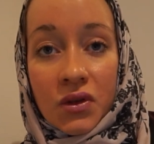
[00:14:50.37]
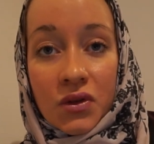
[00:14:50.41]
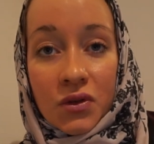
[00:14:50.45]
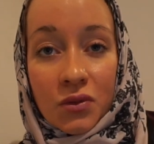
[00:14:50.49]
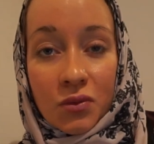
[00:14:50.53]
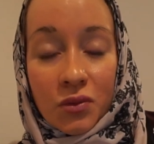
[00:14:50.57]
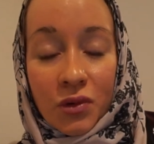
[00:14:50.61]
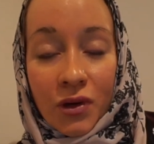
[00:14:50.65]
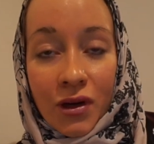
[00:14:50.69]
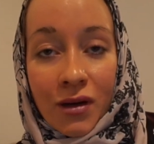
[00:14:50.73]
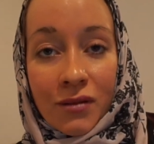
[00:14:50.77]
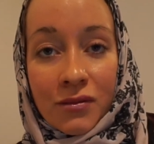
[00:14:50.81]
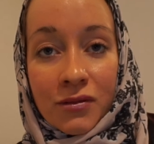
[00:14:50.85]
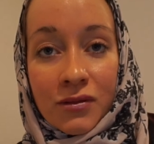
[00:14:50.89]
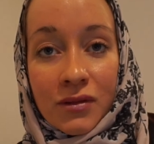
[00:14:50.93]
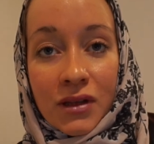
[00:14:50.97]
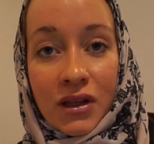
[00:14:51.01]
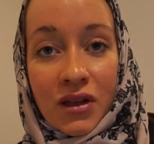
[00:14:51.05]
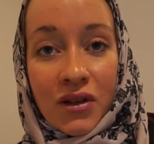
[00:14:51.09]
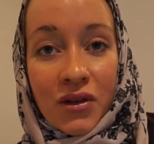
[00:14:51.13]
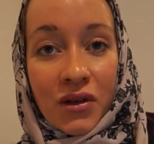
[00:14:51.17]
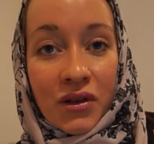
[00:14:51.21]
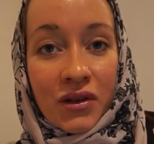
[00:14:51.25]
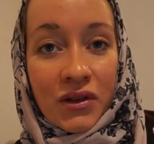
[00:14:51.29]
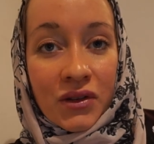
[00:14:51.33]
you're probably
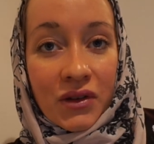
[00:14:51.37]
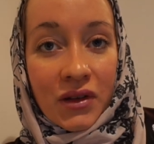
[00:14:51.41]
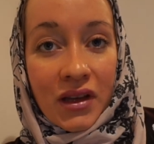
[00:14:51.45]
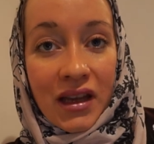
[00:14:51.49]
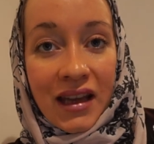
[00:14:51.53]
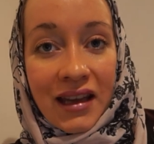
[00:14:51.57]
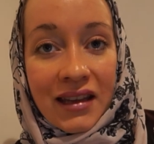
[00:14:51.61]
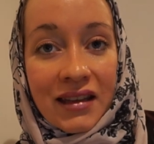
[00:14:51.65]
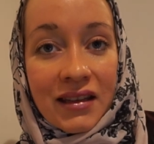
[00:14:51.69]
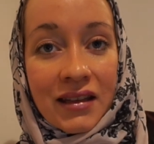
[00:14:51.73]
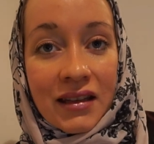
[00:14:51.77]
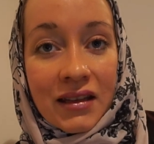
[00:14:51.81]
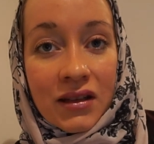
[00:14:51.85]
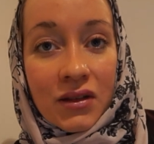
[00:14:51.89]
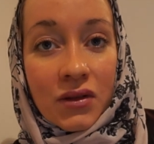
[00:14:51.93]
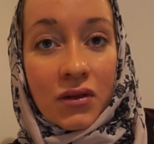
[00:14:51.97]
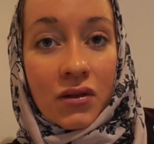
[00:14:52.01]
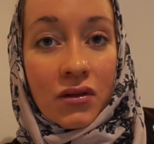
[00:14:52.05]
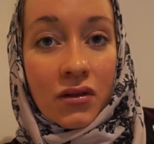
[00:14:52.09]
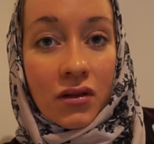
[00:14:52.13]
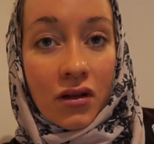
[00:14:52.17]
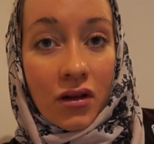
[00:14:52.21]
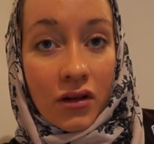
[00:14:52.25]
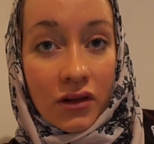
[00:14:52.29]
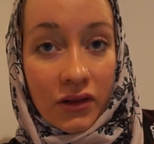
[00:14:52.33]
going to get into
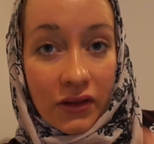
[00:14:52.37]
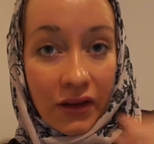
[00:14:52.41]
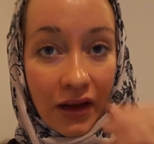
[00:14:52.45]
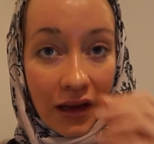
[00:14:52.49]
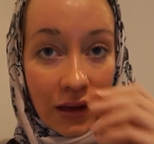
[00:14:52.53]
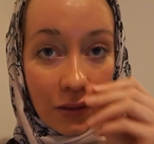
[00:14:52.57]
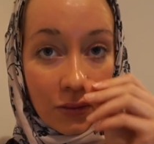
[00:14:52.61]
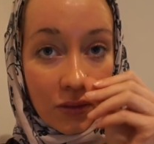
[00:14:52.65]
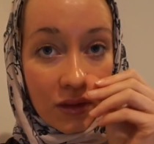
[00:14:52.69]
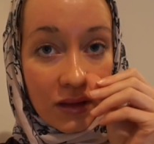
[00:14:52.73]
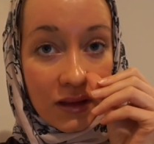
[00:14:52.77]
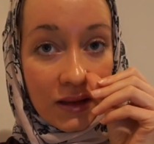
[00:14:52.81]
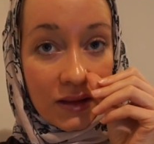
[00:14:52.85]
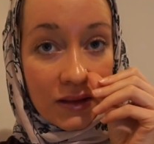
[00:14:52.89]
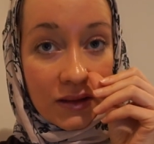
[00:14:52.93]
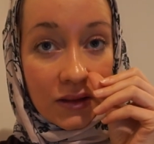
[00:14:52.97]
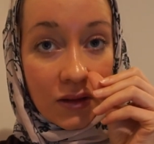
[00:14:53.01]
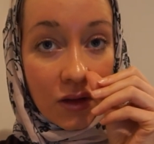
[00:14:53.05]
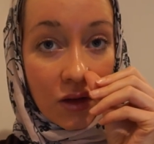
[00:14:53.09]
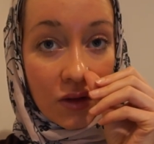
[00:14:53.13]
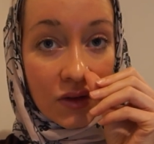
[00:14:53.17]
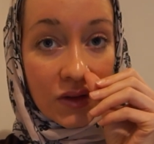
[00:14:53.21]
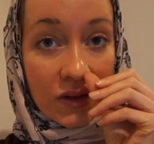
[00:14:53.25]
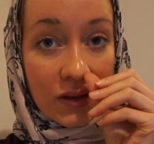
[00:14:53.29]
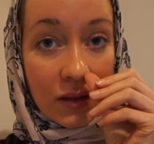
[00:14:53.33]
contact with these
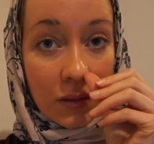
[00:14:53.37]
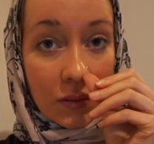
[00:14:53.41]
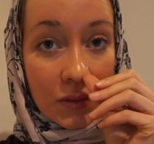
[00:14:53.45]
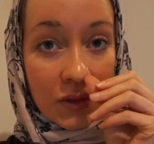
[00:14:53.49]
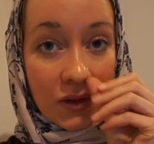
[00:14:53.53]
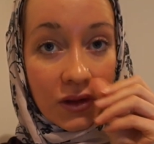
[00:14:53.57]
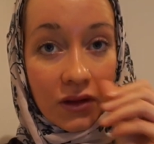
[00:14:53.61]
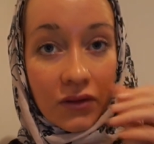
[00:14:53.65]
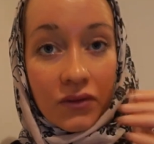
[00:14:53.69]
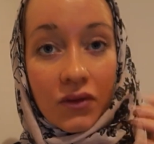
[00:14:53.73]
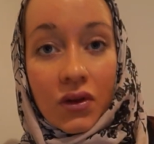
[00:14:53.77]
concepts of,